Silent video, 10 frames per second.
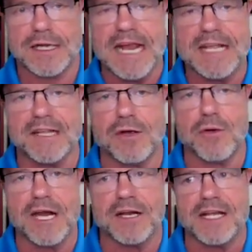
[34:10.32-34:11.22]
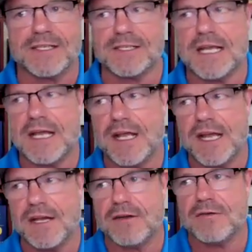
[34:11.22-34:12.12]
gained the awareness and
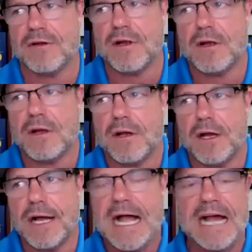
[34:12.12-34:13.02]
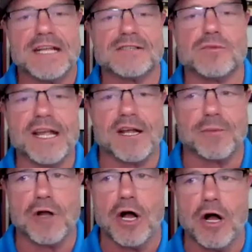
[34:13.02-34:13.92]
then had his wake
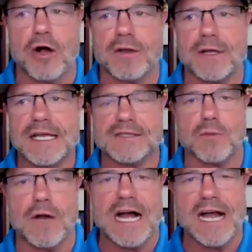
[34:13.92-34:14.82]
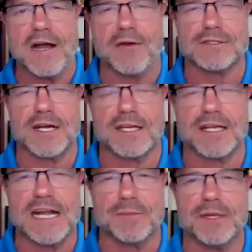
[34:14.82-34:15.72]
up call, his why. I always try to
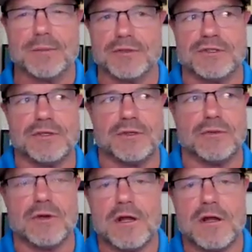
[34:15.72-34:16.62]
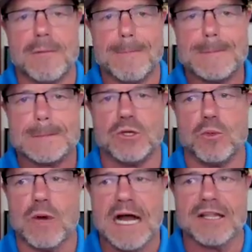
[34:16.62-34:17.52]
connect people to,
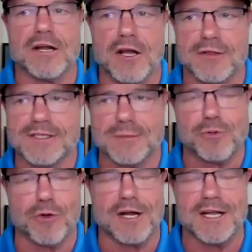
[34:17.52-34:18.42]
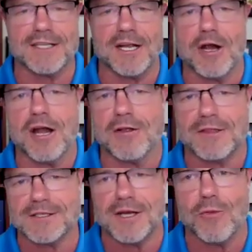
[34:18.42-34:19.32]
why their health is important. I say our
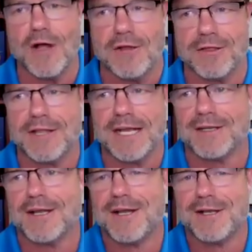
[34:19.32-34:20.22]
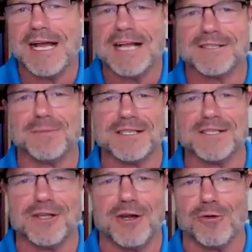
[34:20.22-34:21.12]
health is our wealth. Like, yeah, as a
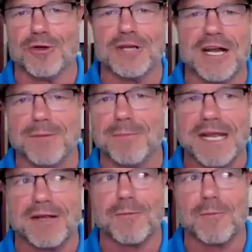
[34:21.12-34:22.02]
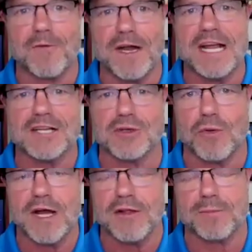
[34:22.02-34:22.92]
business owner, we're trying to make financial
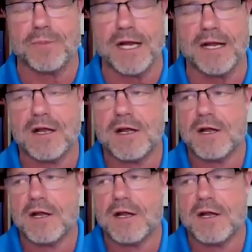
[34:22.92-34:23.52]
wealth, but